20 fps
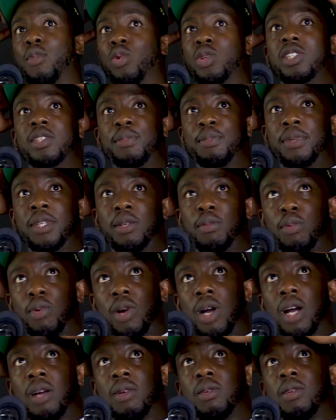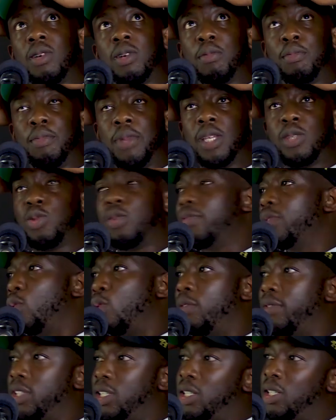most people, based off
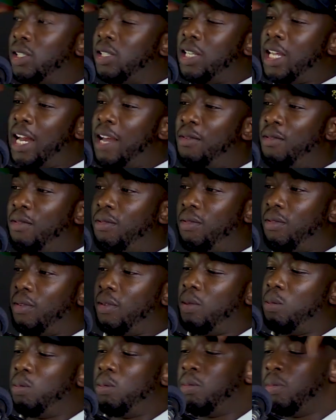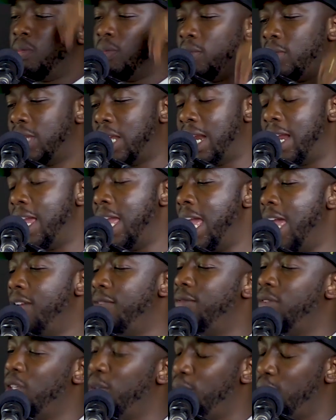the conversations that I
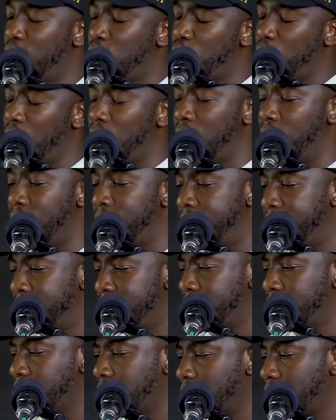have in between,